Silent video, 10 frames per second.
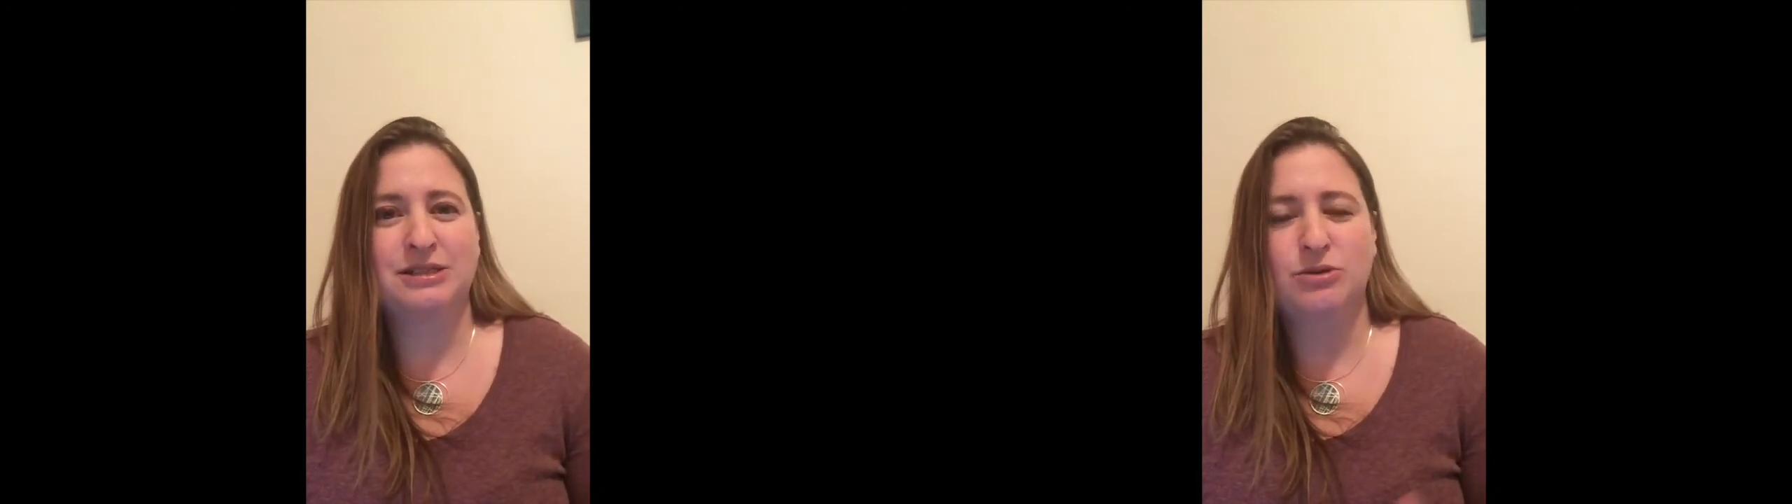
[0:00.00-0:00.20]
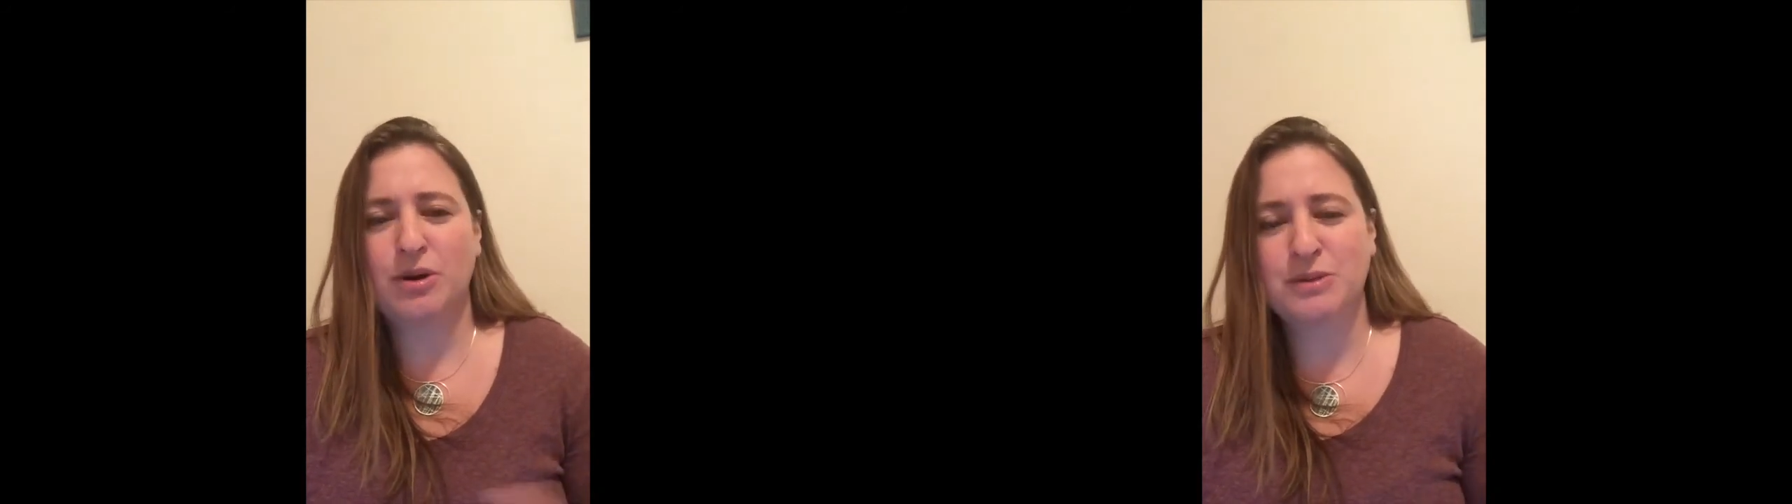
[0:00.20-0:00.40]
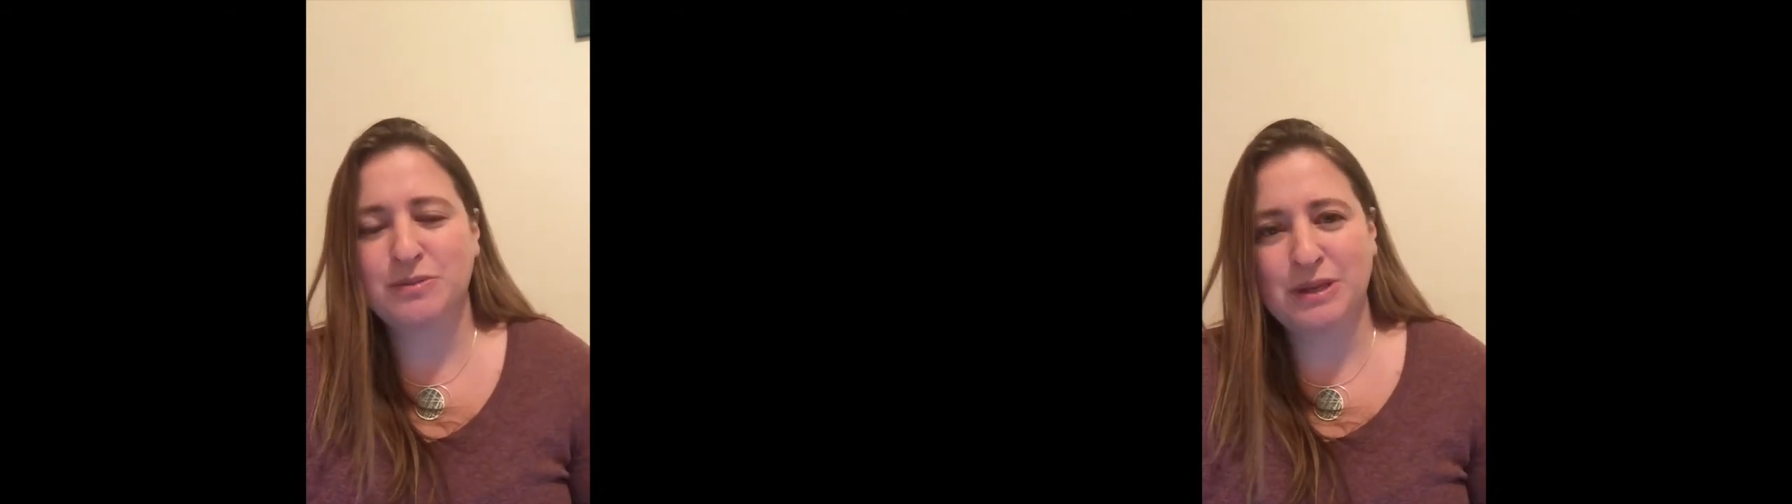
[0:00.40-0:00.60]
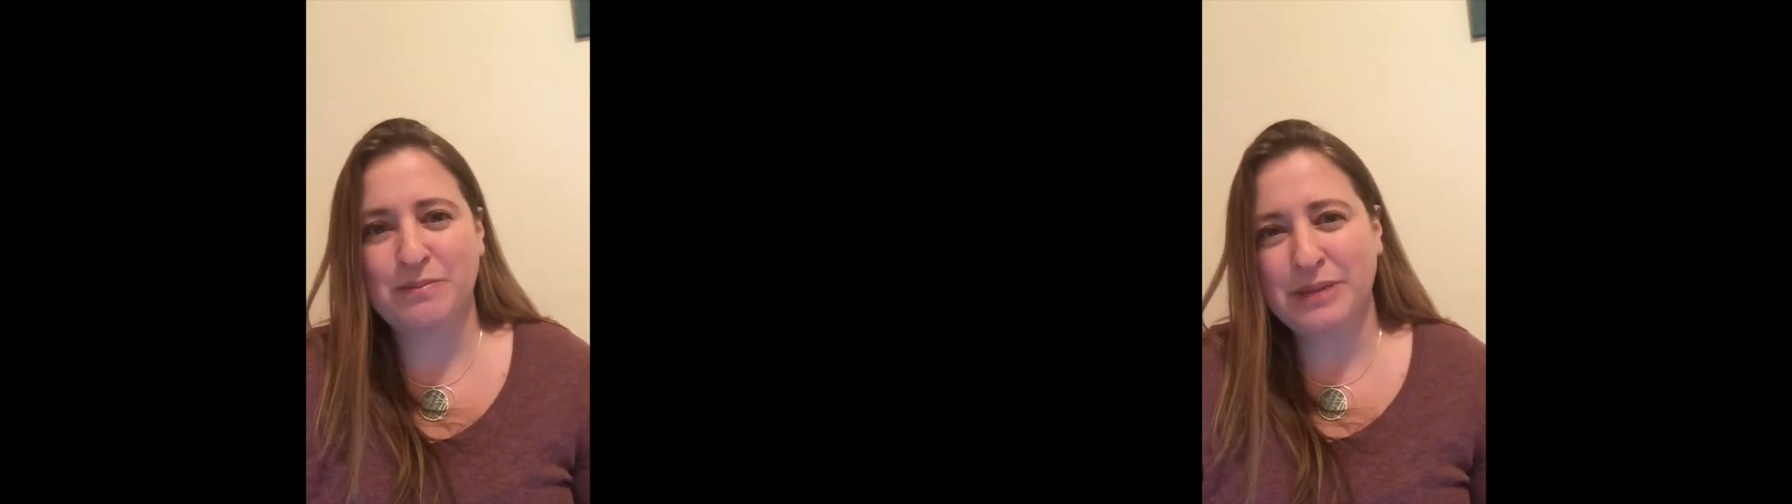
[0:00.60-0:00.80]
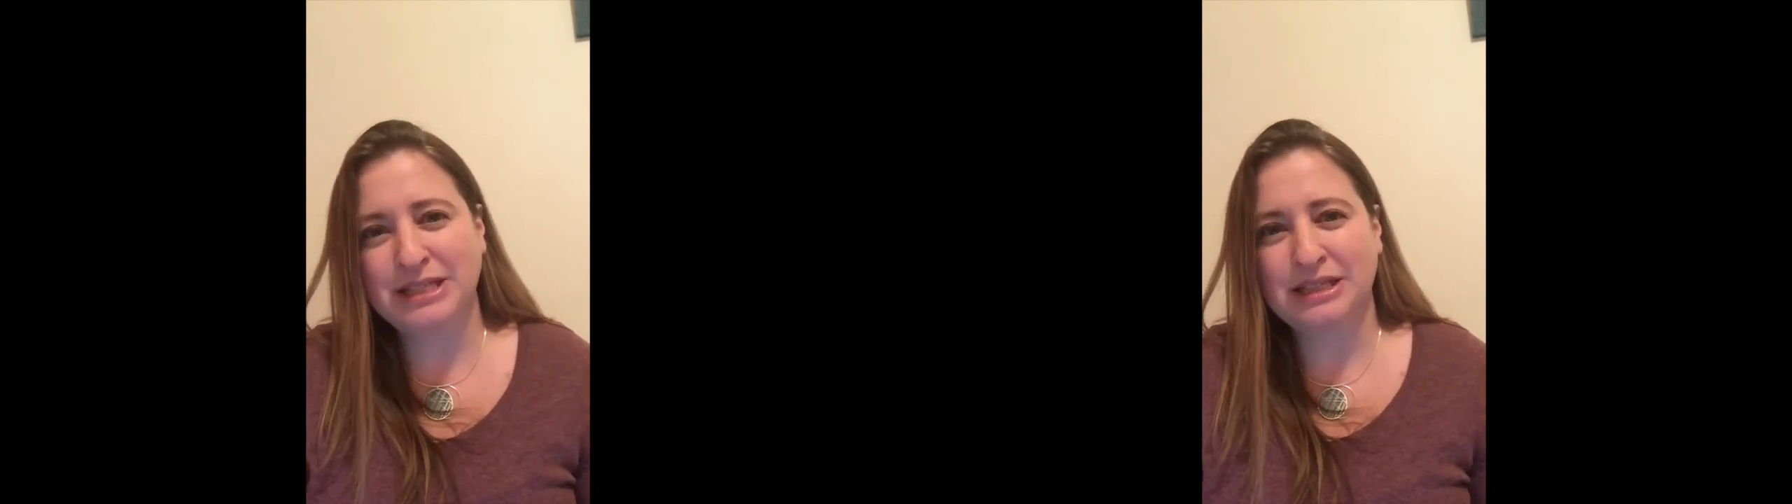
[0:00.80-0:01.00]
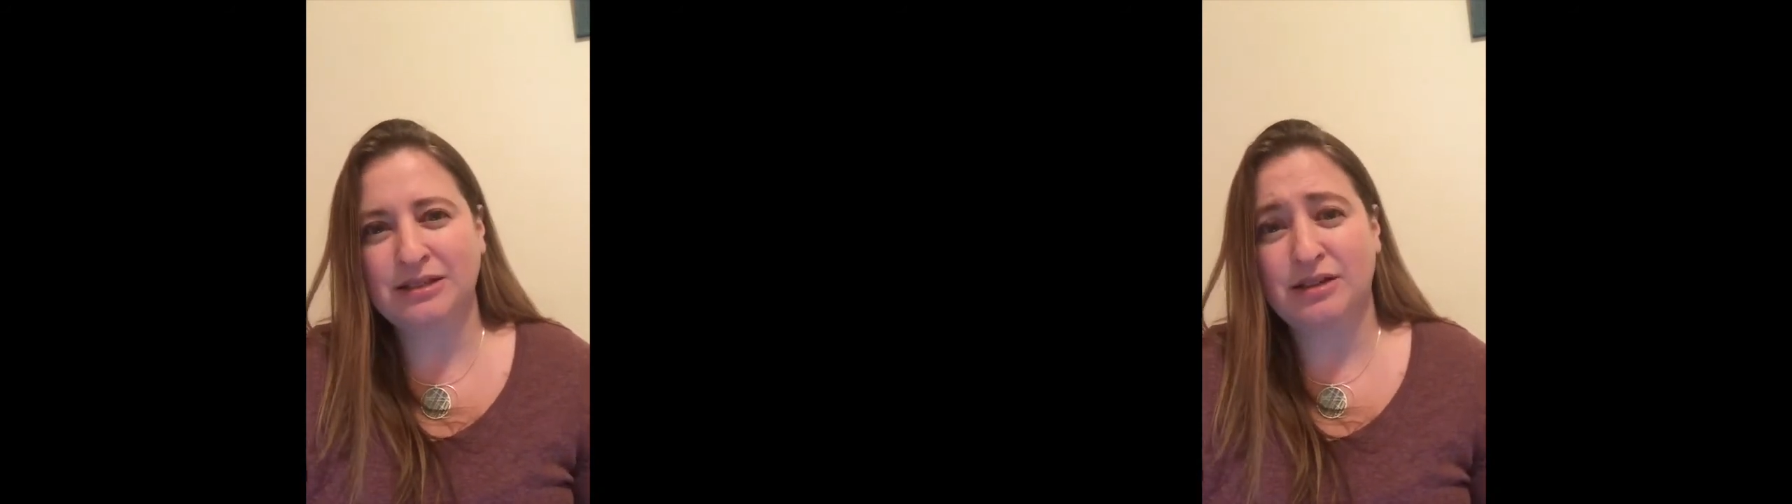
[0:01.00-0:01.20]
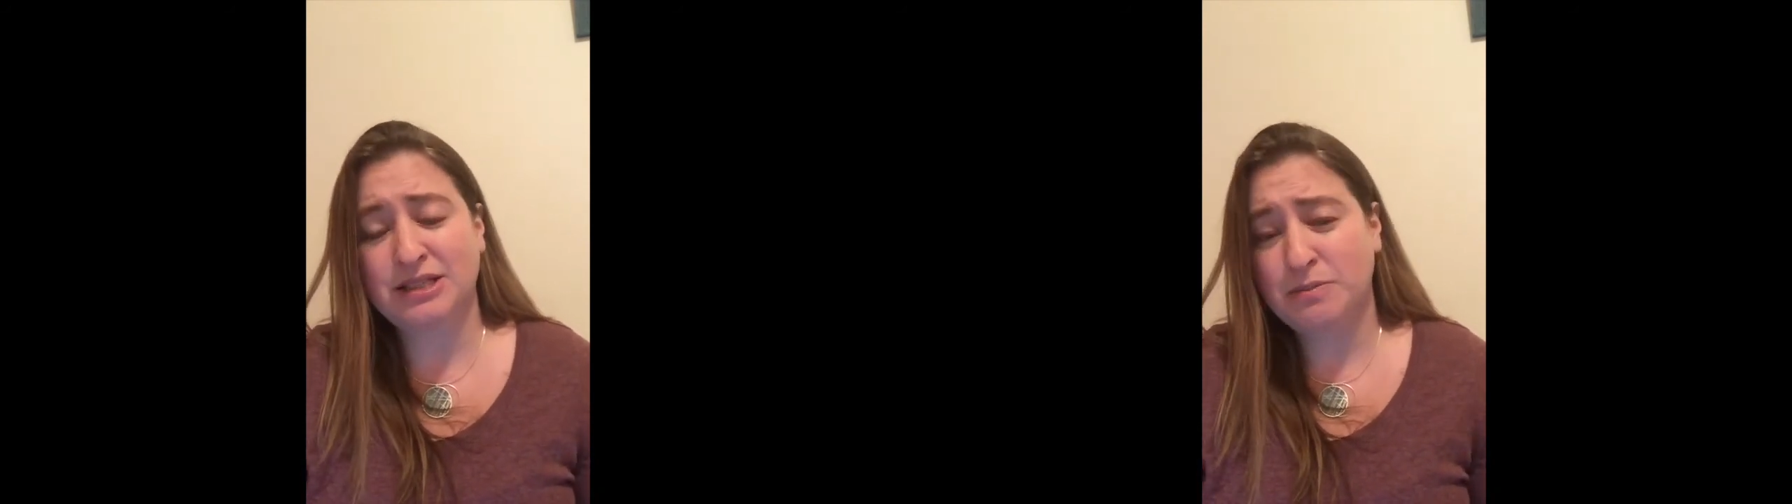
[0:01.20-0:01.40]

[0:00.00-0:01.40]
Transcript: grow up to be amazing adults,